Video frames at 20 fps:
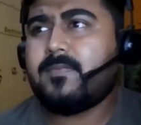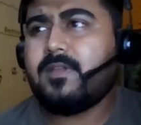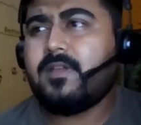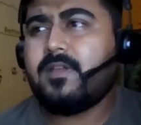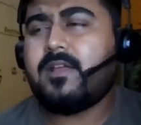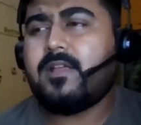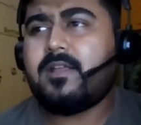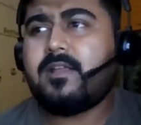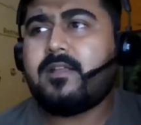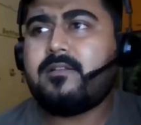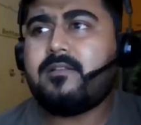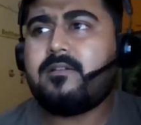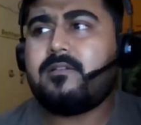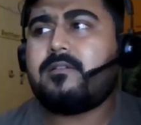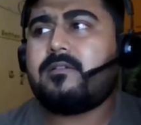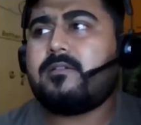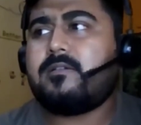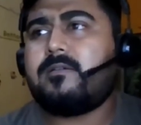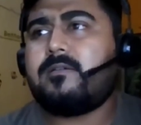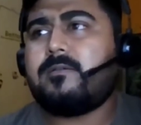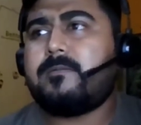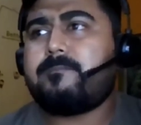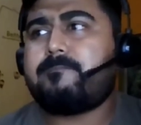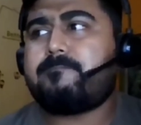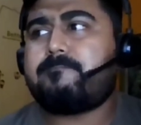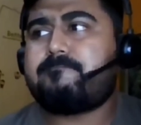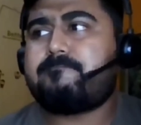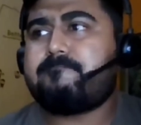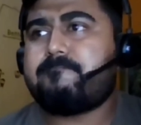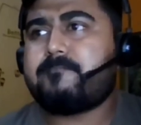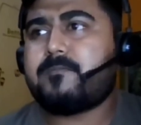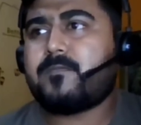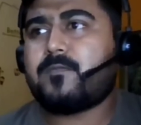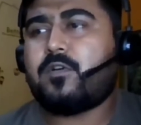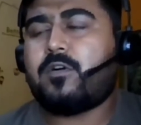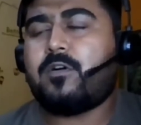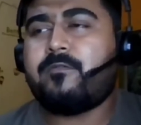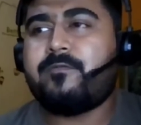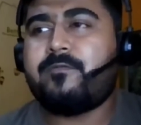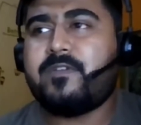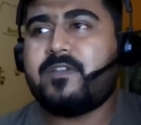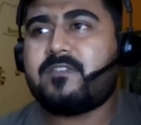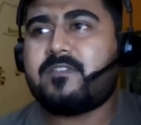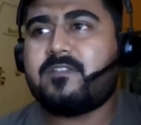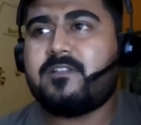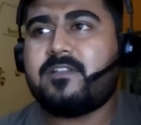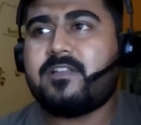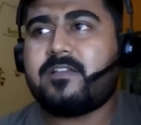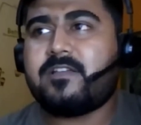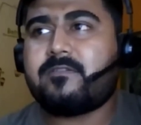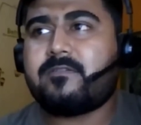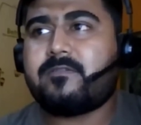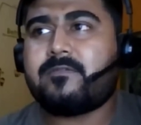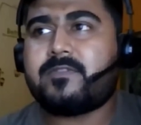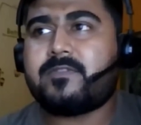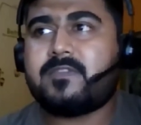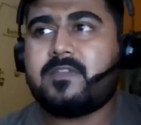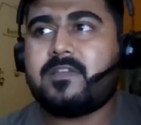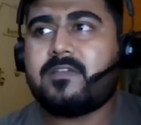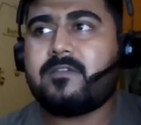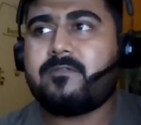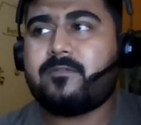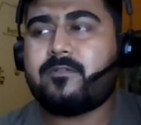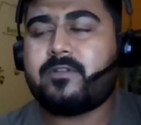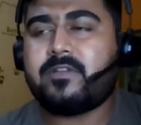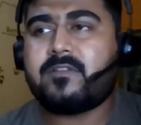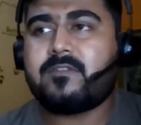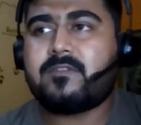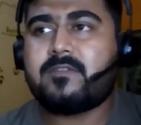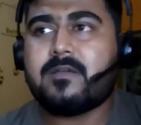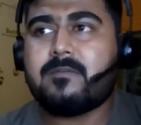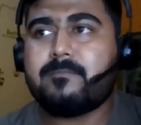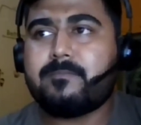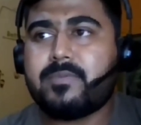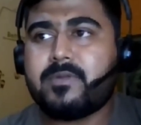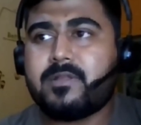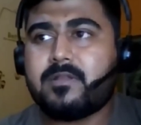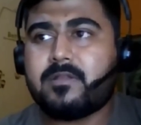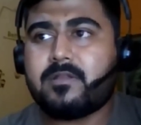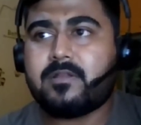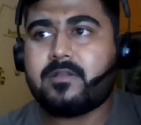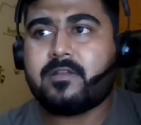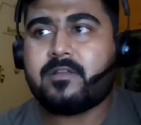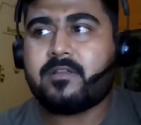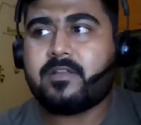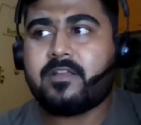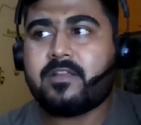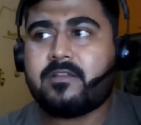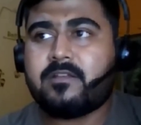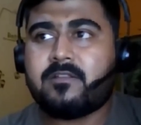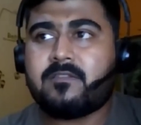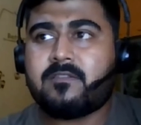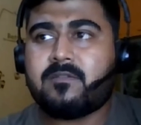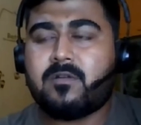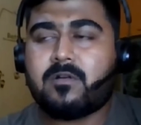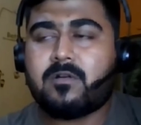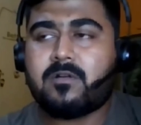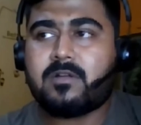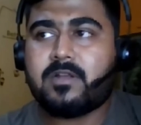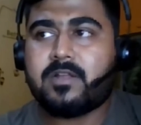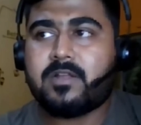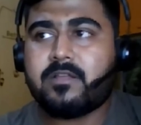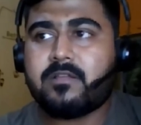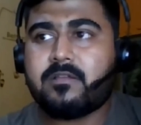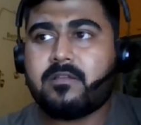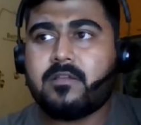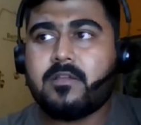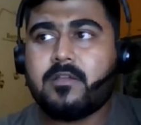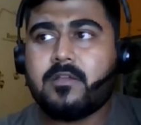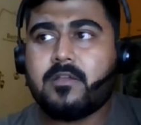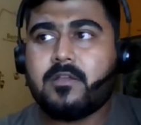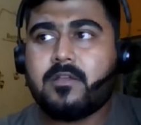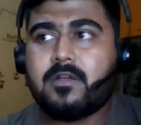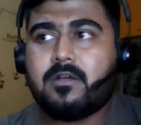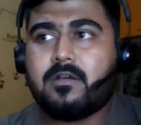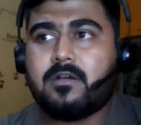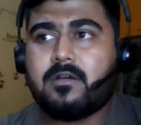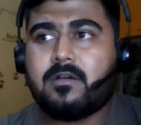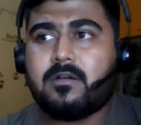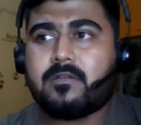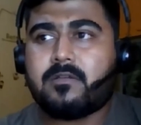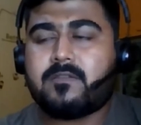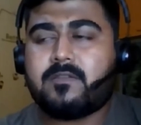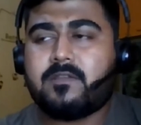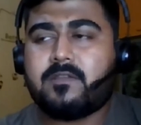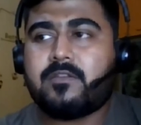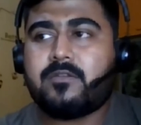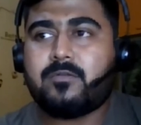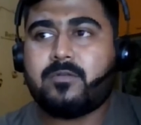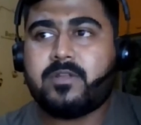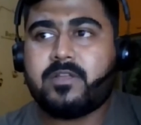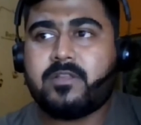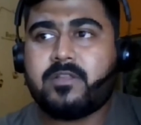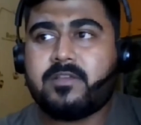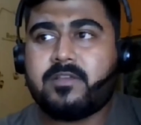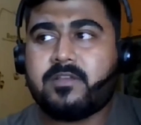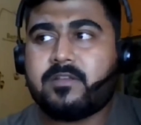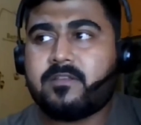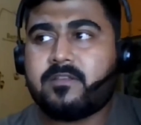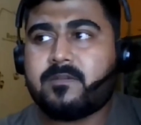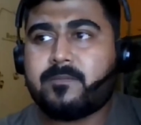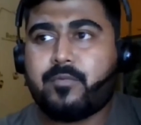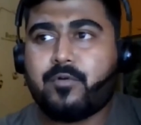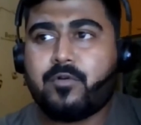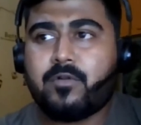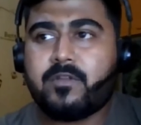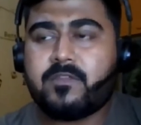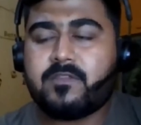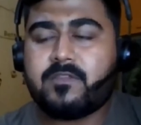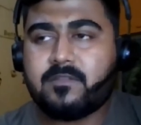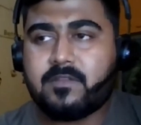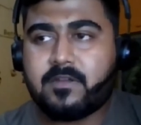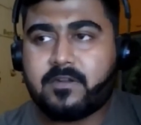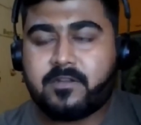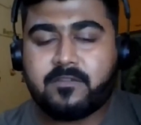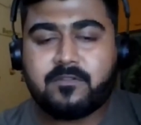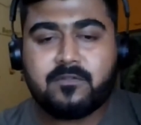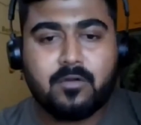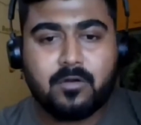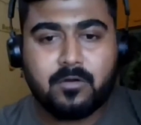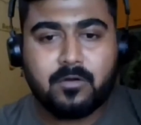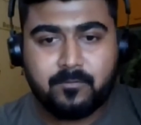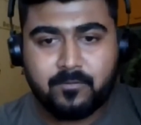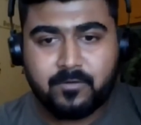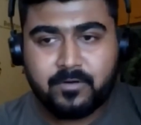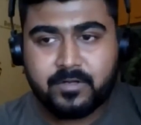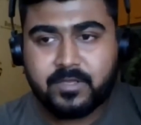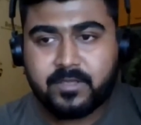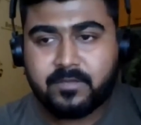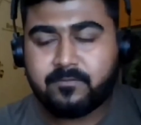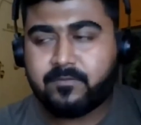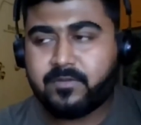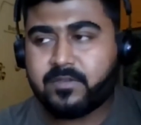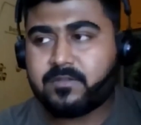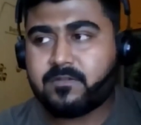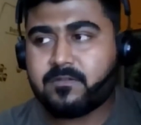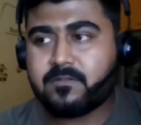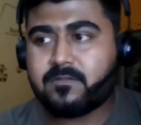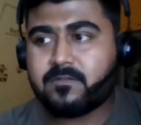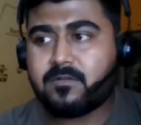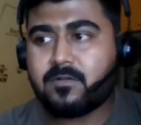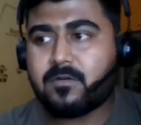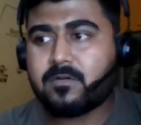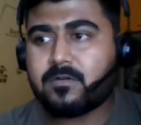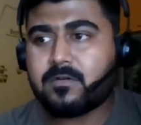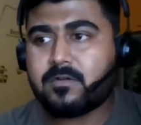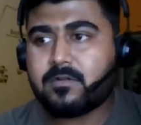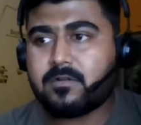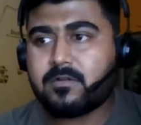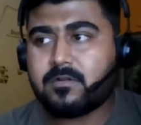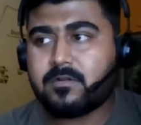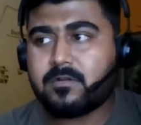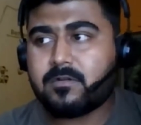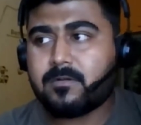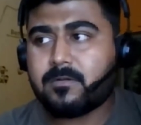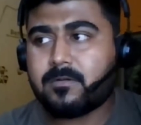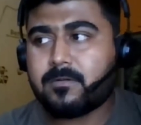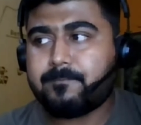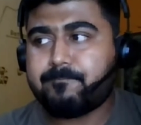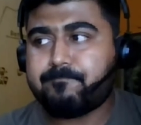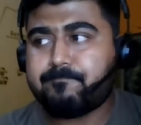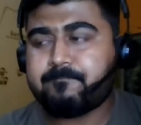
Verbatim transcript: and uh, obviously like say for example it, it is not like uh, say today there is a policy that is not working which is not uh,